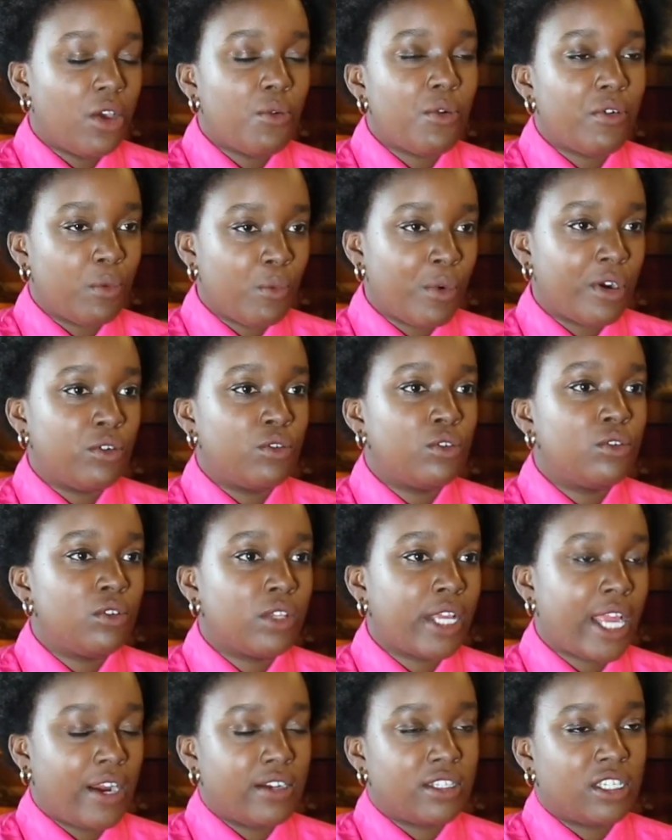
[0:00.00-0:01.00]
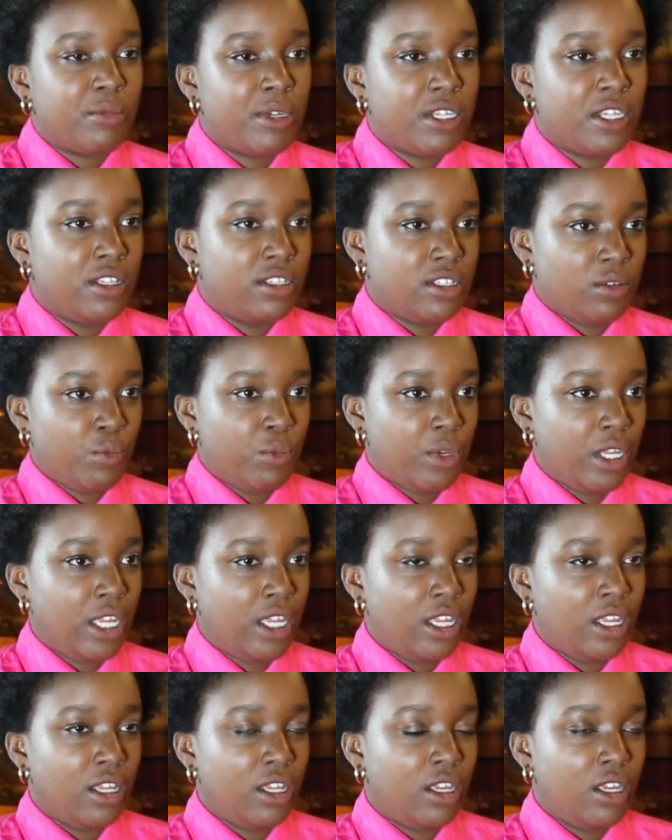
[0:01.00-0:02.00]
no, we're all character comedians and
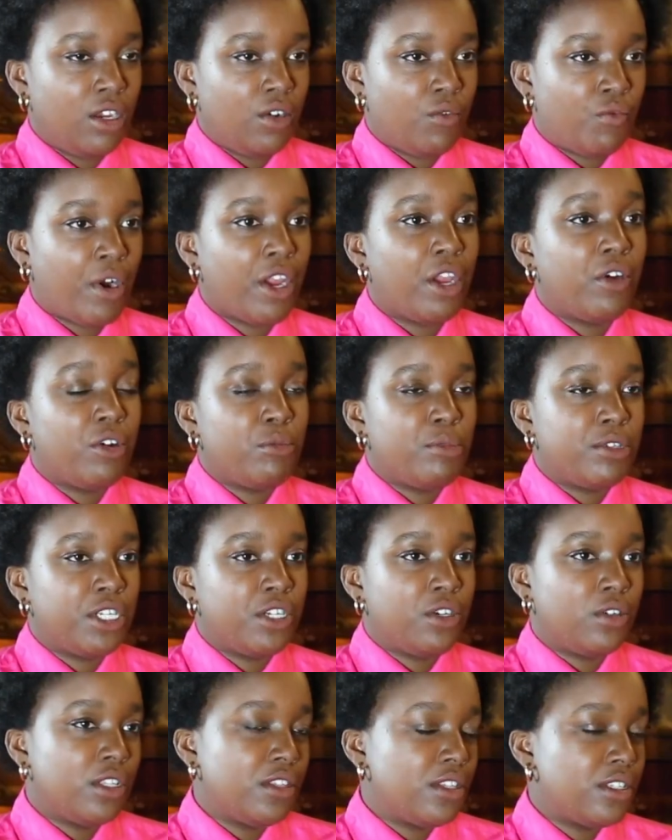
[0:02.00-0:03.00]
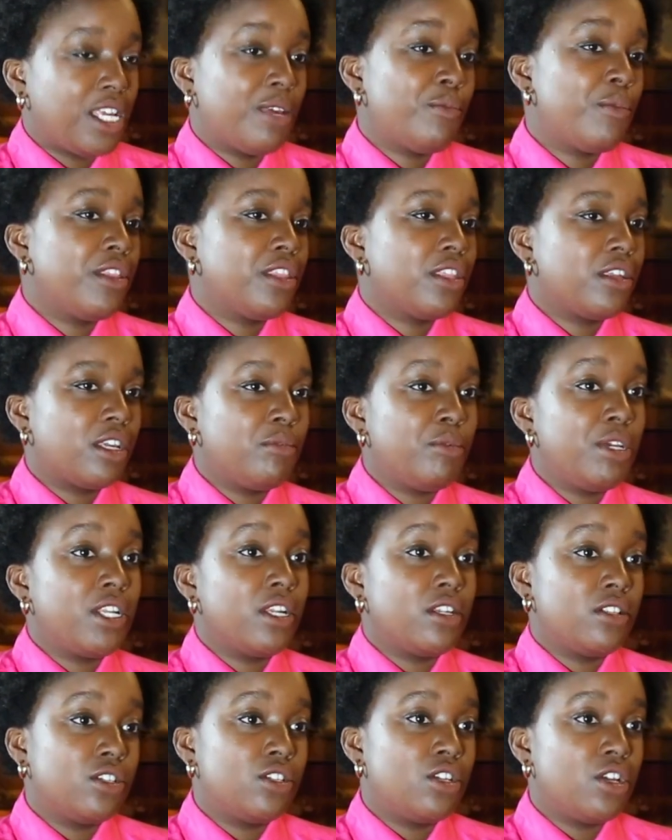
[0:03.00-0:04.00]
we write our own material in the same way that
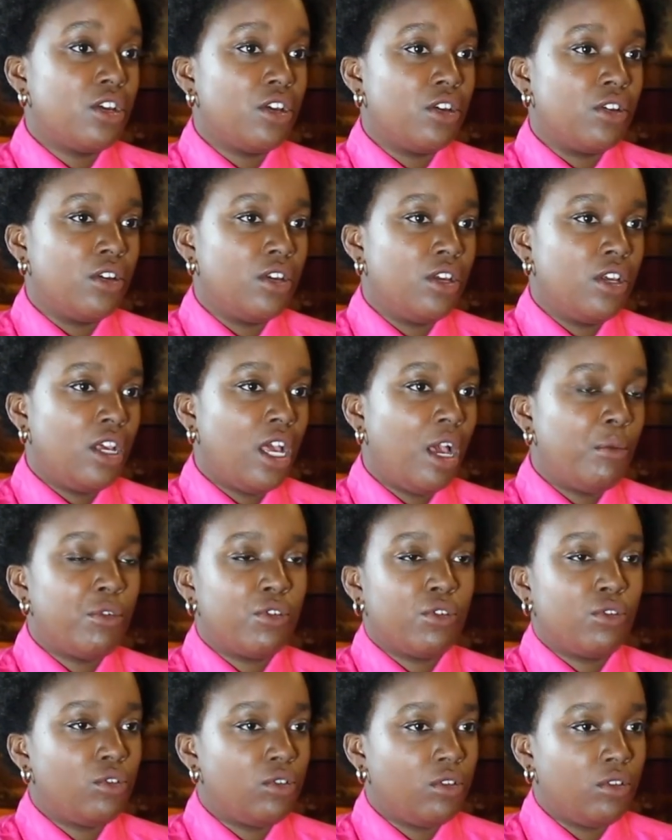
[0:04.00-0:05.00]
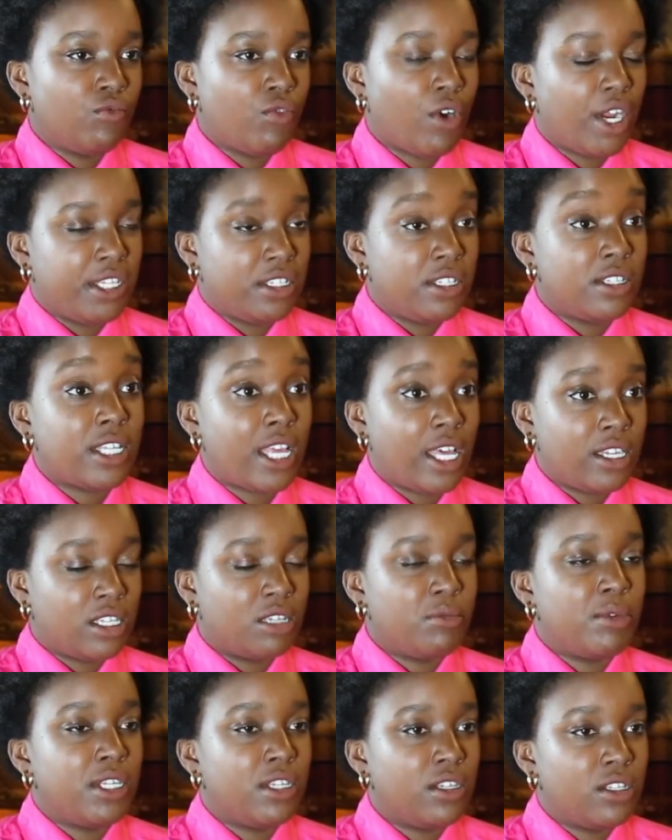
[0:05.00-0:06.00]
comedians do. And we're all writers and
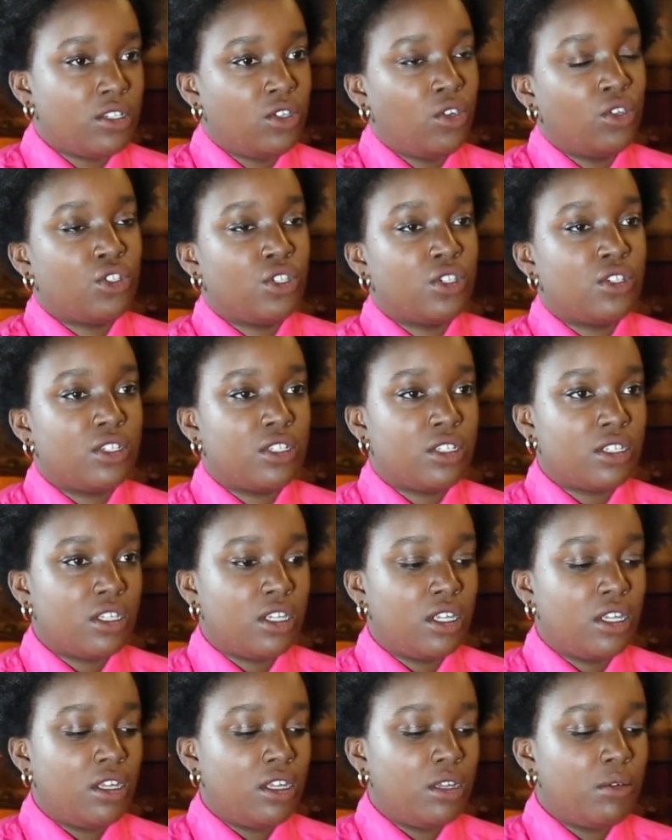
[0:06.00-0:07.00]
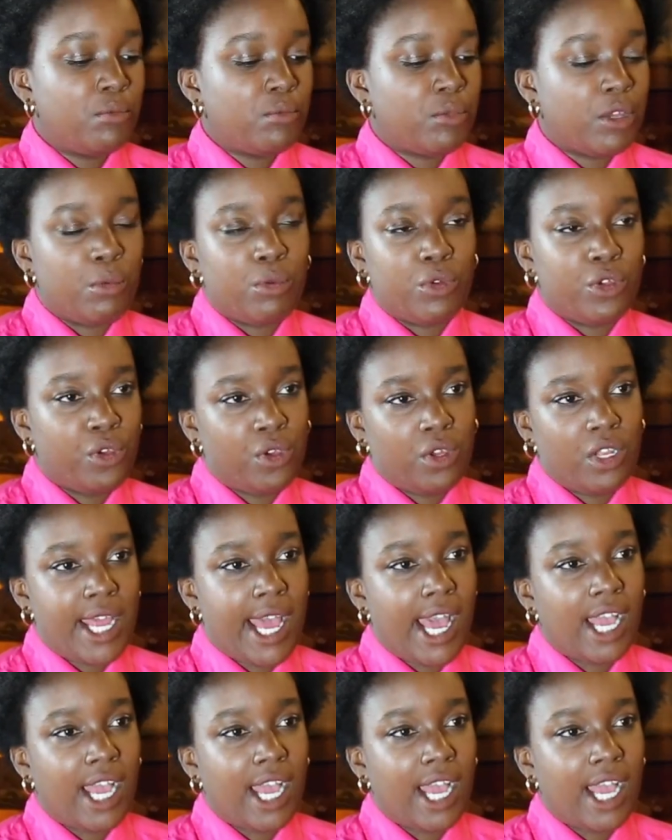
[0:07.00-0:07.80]
comedians, not just people who can